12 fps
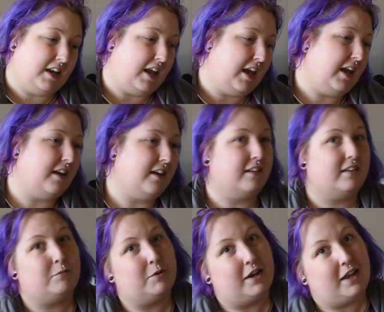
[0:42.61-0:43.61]
and
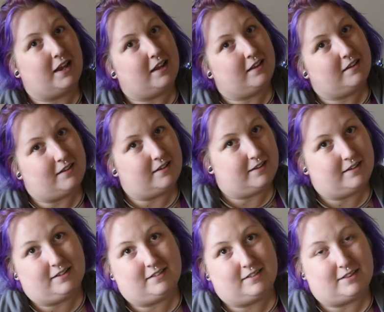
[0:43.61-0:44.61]
what
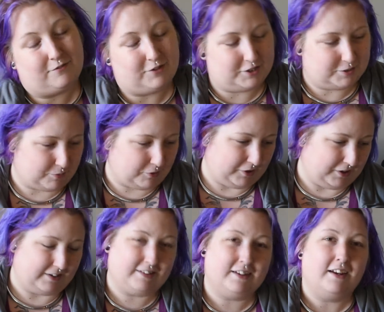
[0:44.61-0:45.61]
is the finished product.